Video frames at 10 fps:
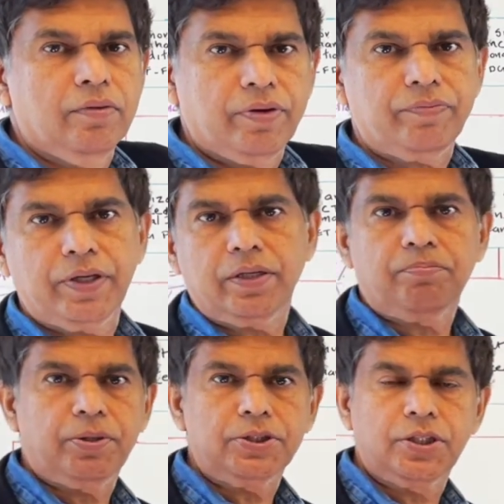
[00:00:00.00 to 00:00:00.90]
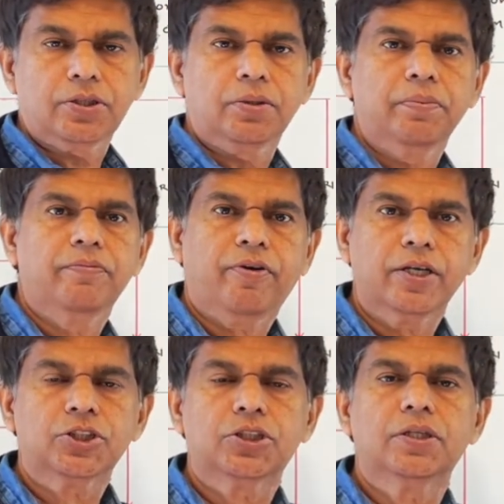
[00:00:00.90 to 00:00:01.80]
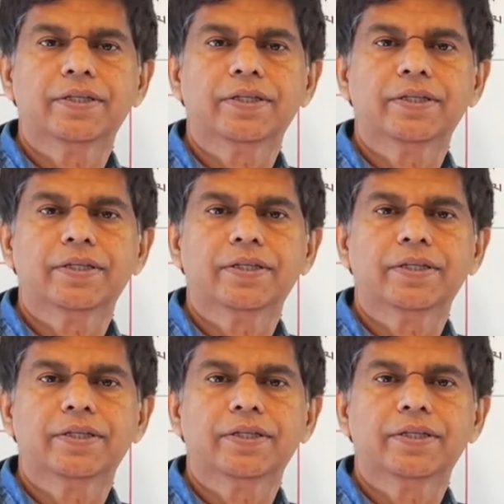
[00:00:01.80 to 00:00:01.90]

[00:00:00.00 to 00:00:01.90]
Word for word: 15% could be functional.